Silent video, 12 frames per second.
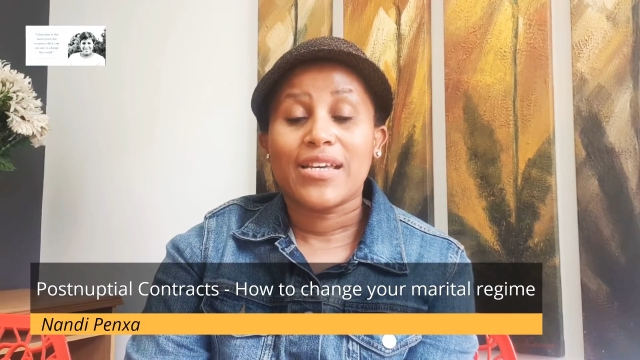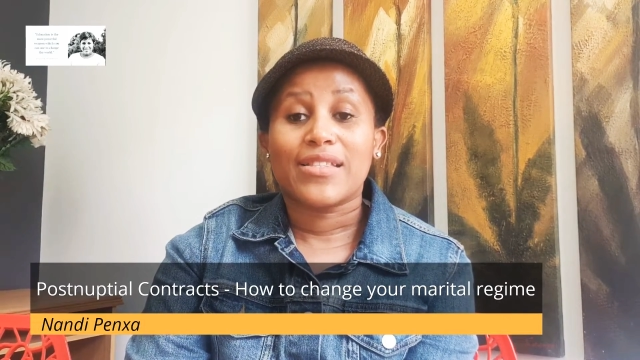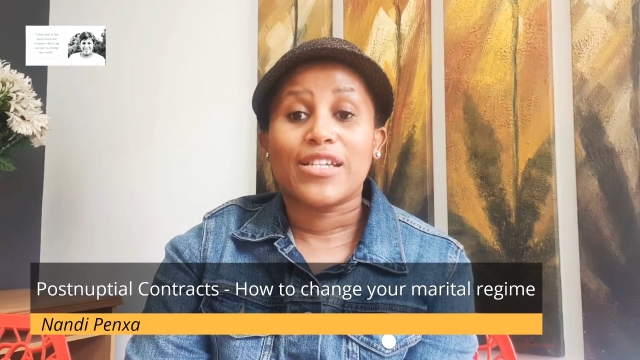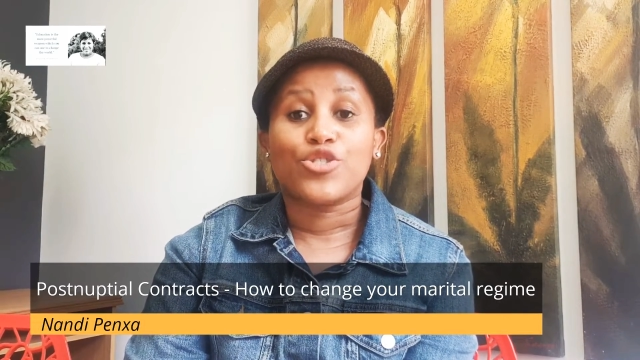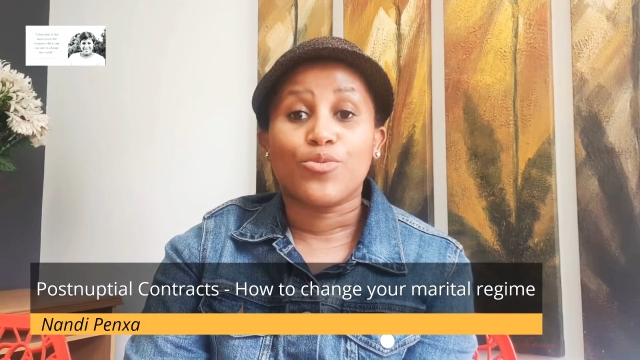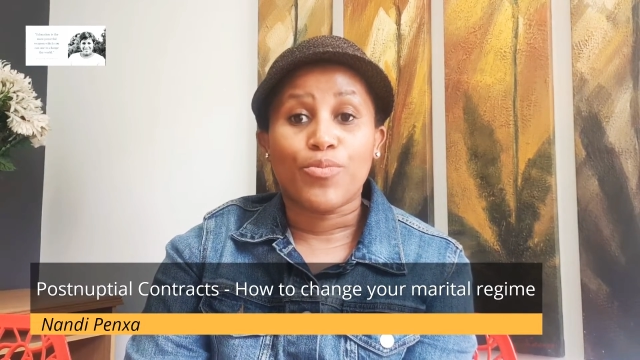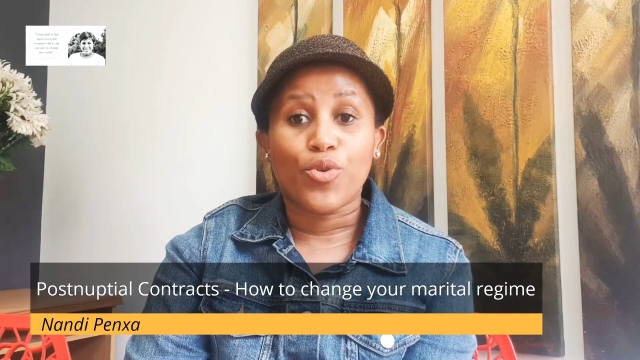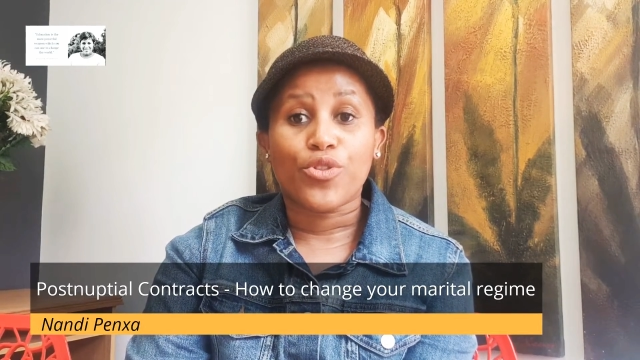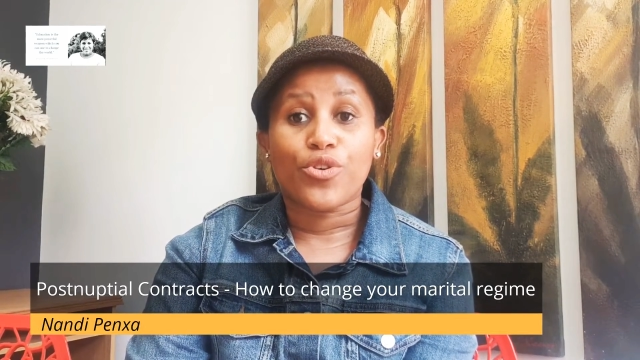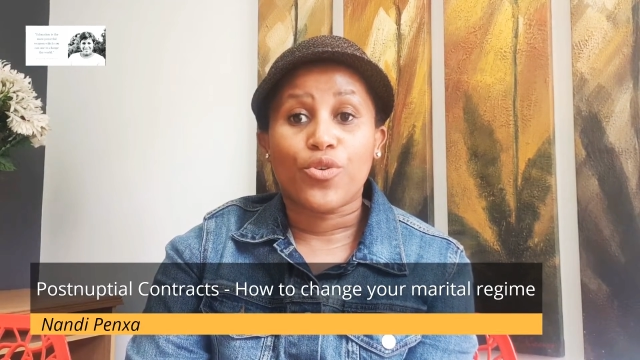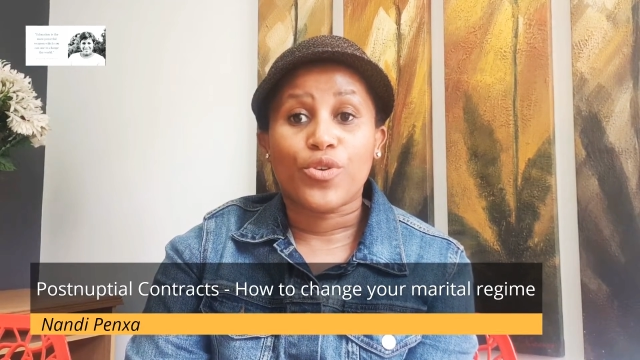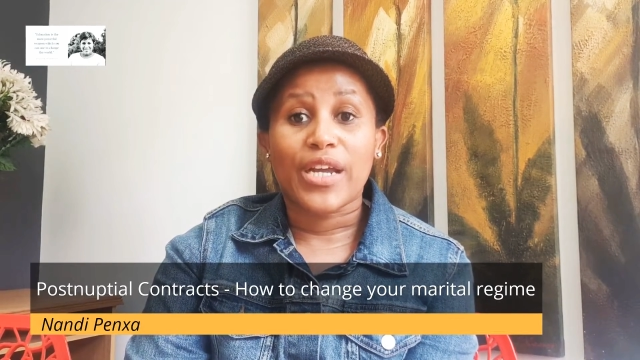that you
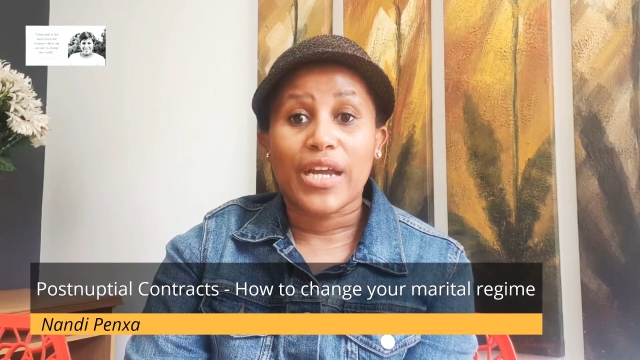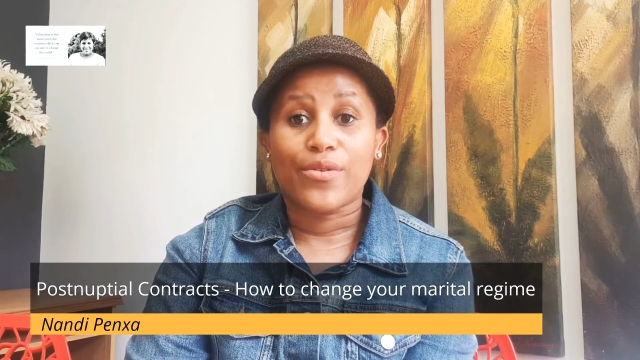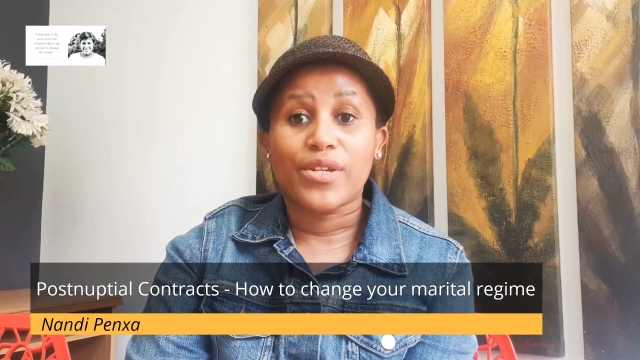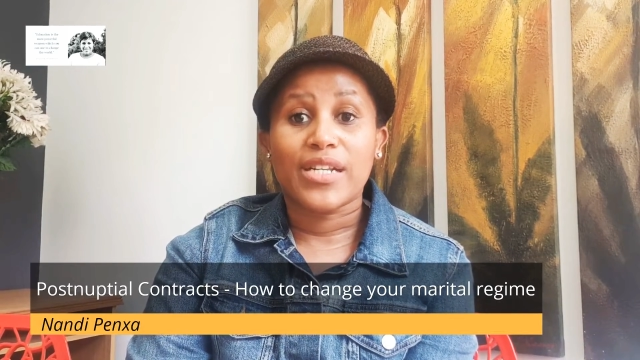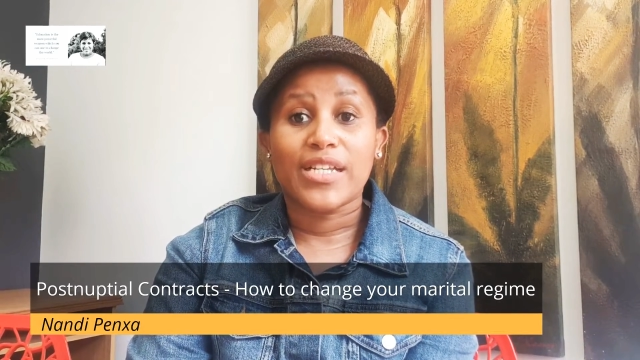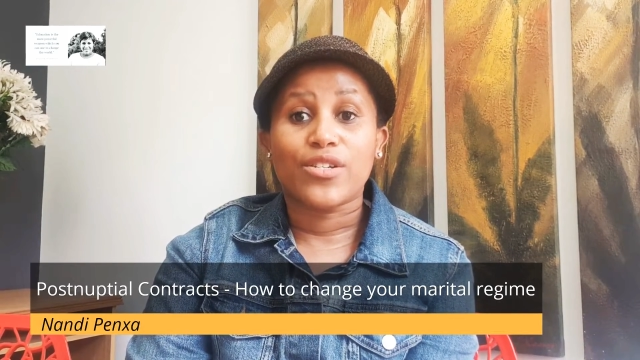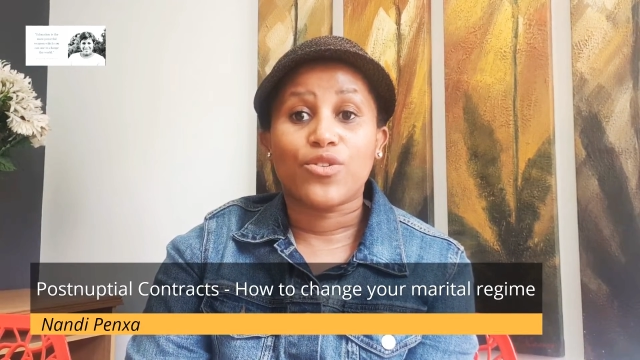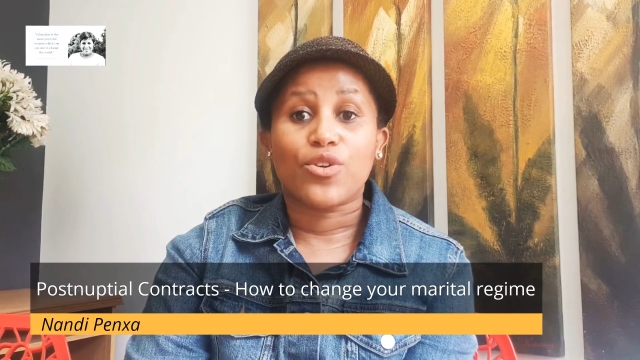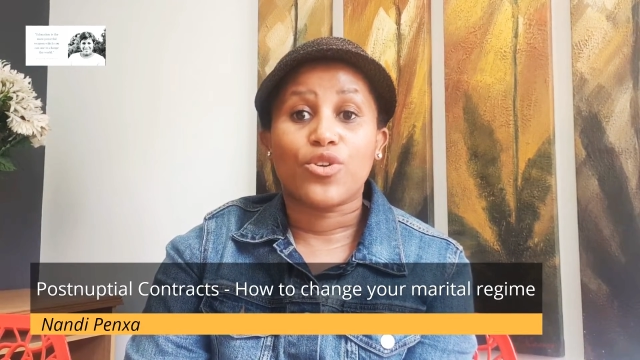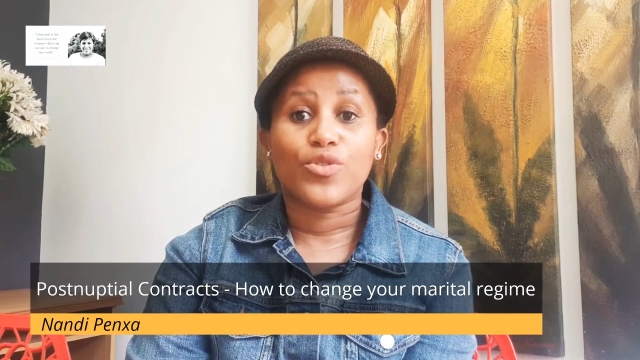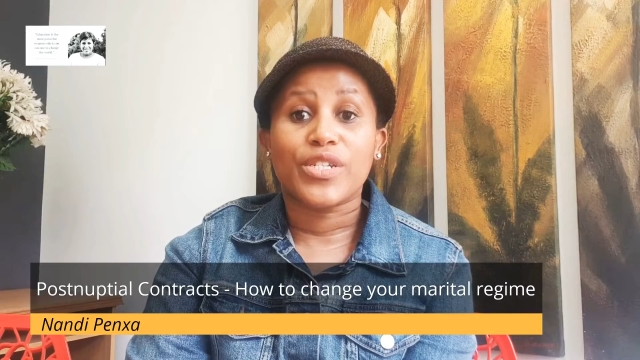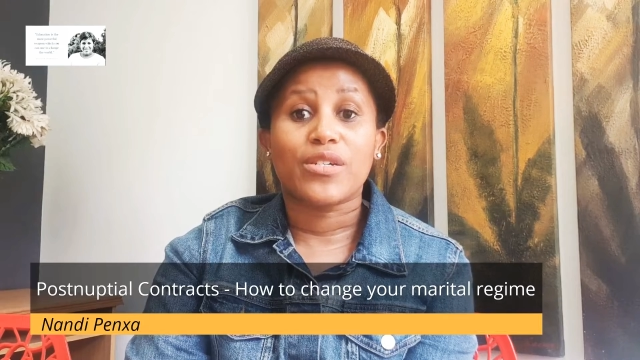both own currently,
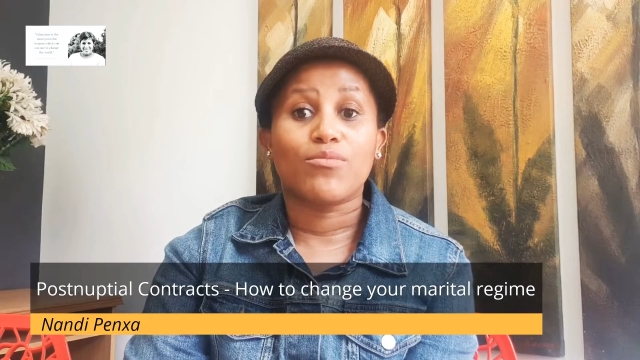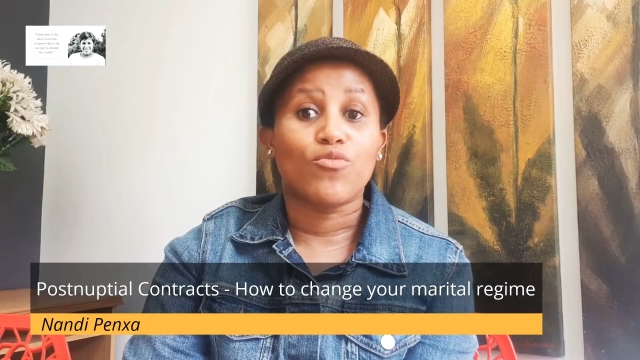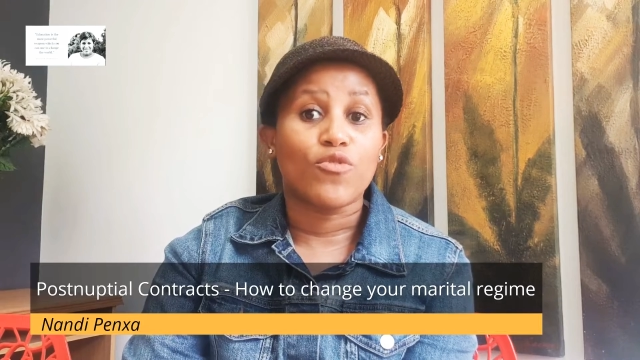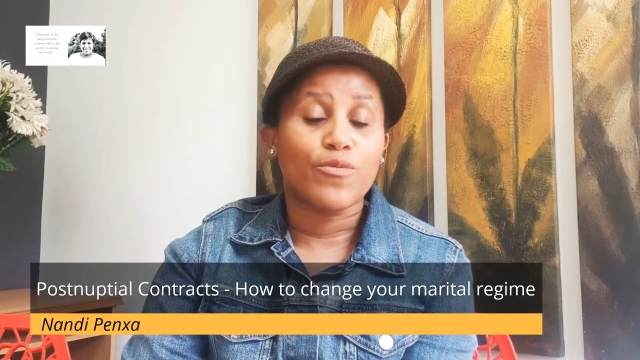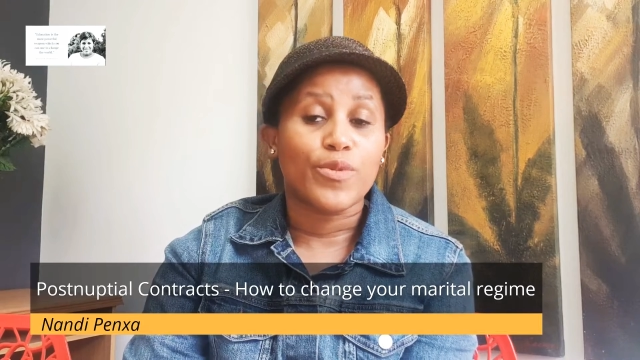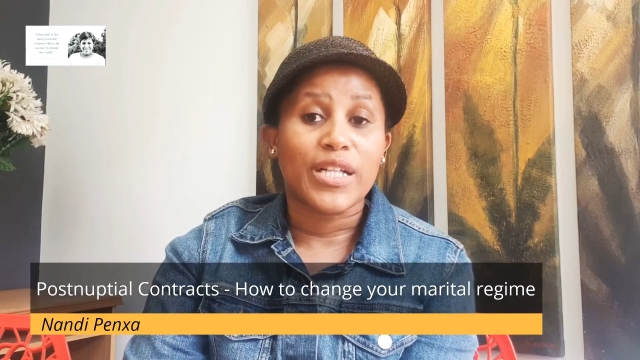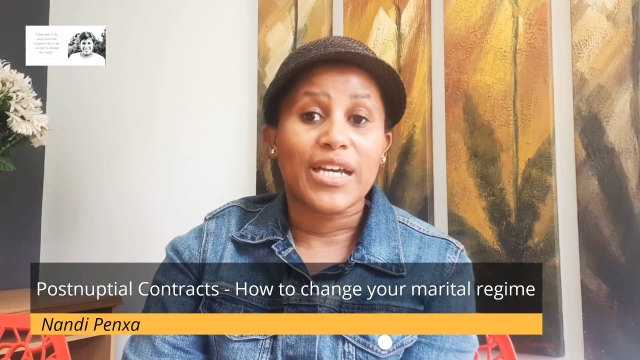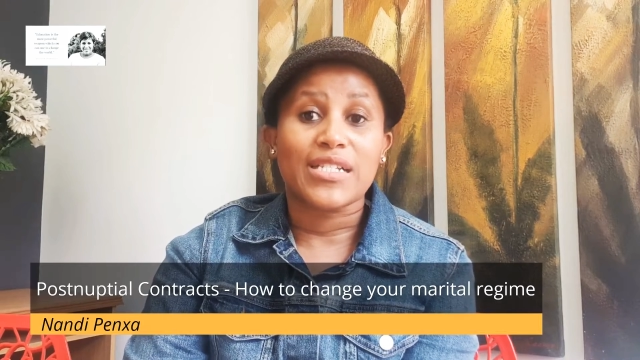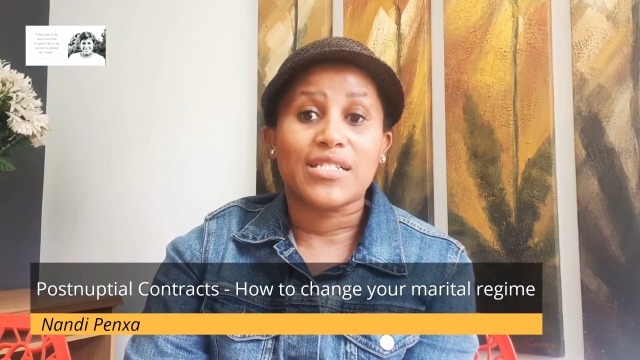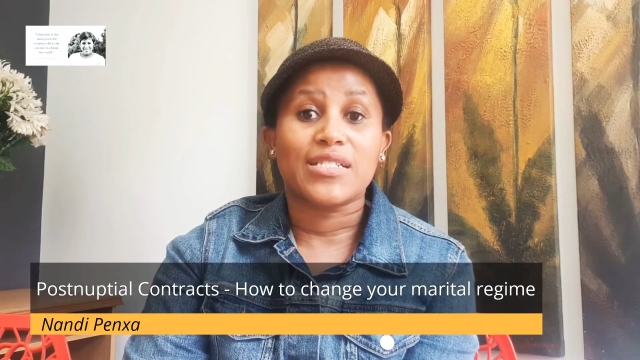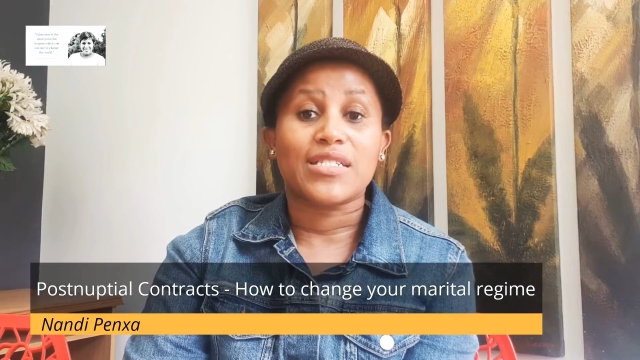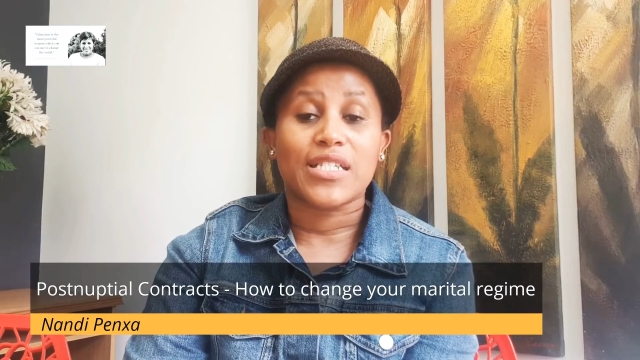including movable
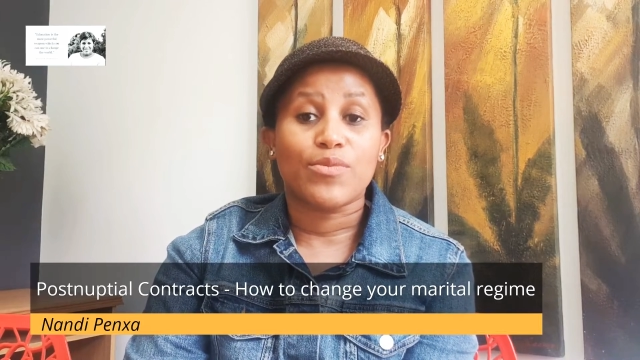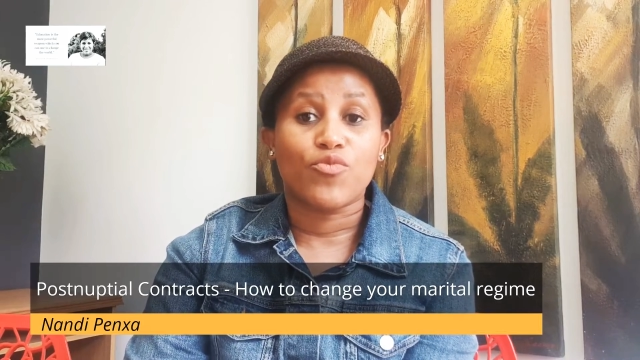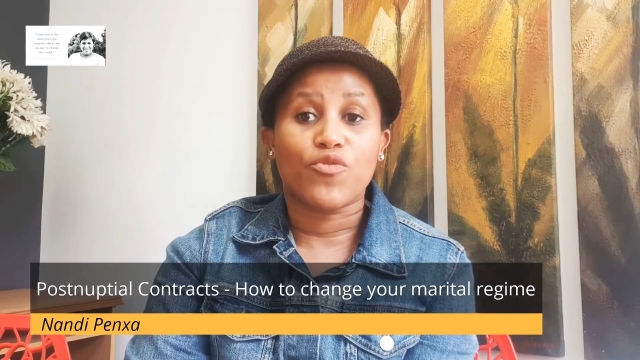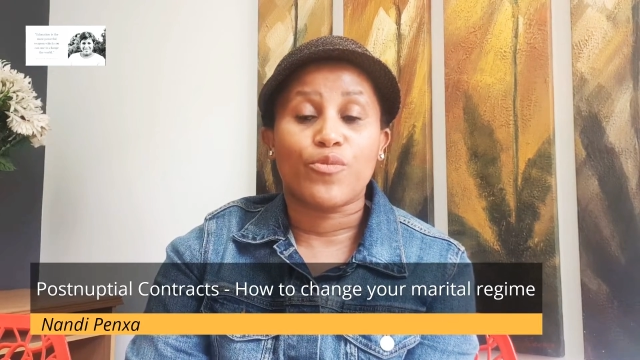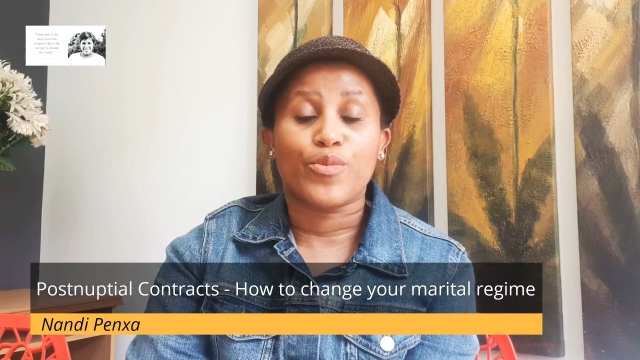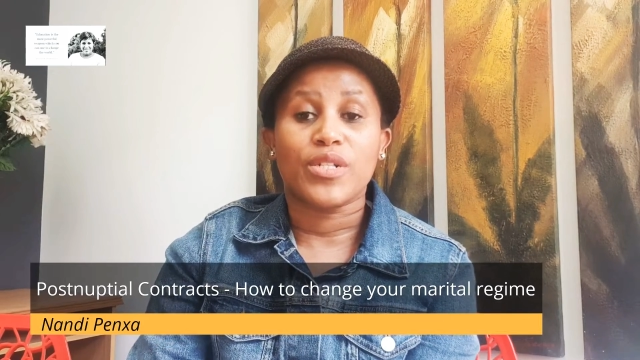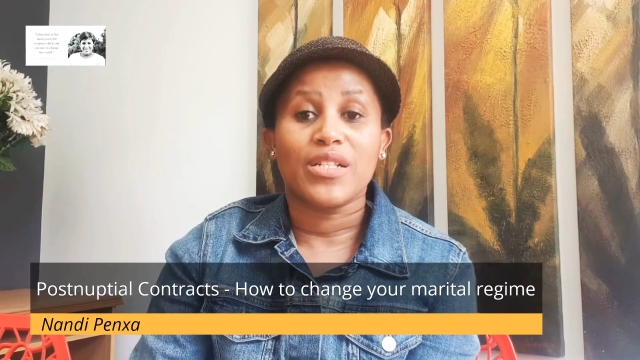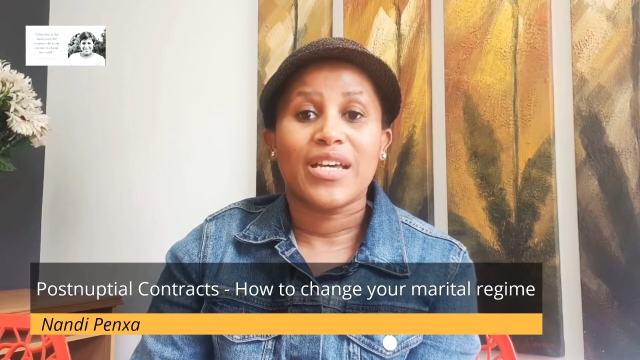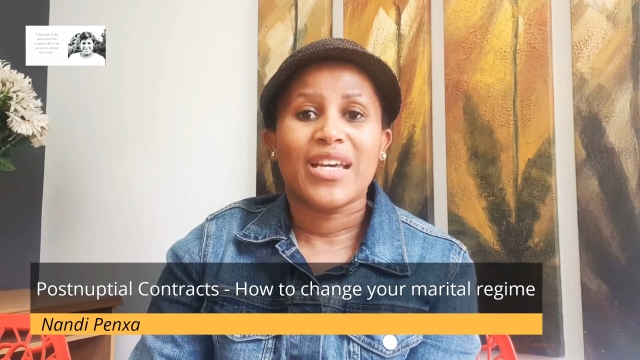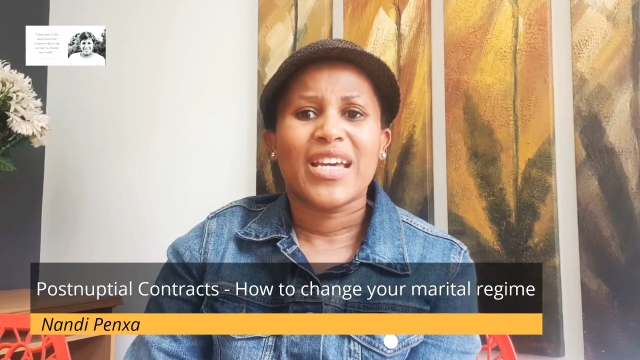assets, immovable,